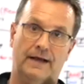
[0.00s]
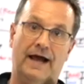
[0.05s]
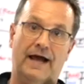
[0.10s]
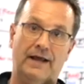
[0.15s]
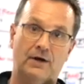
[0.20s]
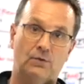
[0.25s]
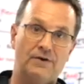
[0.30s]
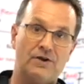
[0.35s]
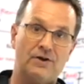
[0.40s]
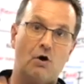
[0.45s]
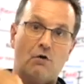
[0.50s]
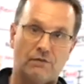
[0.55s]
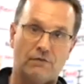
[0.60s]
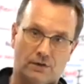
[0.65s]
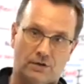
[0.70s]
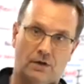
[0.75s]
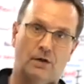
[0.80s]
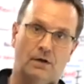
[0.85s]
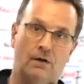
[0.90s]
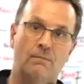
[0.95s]
How do we
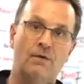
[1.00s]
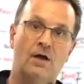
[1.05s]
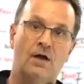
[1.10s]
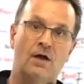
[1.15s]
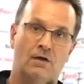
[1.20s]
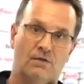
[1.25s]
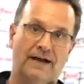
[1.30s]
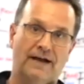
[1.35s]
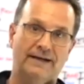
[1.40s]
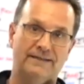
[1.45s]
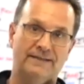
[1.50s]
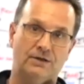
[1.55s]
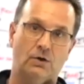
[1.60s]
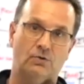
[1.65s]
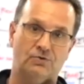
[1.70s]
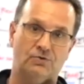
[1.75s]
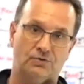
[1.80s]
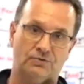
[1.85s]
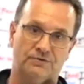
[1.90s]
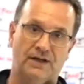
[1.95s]
overcome that
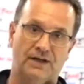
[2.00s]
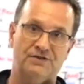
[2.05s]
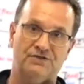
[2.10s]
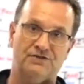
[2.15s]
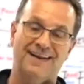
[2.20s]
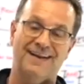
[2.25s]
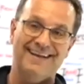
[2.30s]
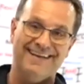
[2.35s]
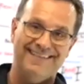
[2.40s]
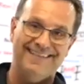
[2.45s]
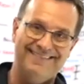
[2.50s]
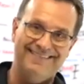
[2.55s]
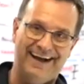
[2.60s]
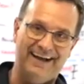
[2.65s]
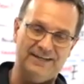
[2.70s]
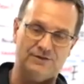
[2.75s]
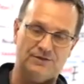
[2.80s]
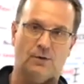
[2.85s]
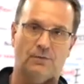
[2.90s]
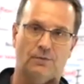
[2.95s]
social tension?
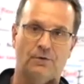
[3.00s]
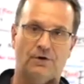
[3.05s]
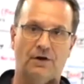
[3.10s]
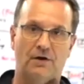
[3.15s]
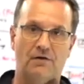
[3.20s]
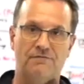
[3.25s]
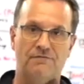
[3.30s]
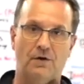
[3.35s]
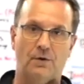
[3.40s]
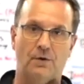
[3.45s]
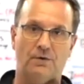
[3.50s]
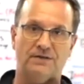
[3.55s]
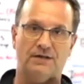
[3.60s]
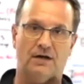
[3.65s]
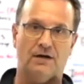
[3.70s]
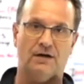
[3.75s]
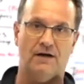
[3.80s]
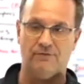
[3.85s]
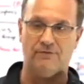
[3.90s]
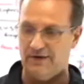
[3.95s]
That's where we're going to
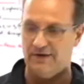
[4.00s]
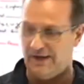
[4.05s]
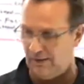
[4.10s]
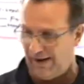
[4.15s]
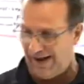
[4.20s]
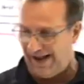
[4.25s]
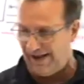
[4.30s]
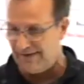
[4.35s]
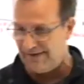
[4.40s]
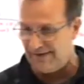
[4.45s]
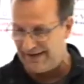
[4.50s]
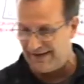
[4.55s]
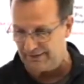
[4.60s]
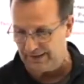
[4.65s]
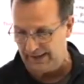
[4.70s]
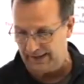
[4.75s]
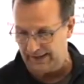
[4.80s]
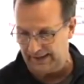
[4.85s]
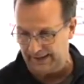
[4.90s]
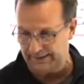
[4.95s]
focus our effort. Now, I've
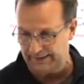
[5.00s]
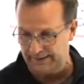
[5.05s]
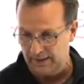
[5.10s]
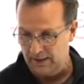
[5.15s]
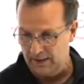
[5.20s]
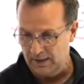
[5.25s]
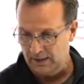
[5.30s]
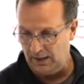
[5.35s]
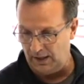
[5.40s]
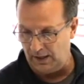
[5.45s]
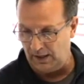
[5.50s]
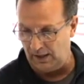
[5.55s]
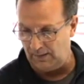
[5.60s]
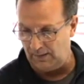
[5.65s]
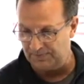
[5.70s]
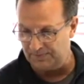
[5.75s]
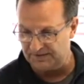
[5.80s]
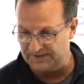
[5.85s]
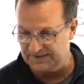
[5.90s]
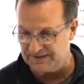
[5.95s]
outlined
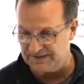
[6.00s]
um,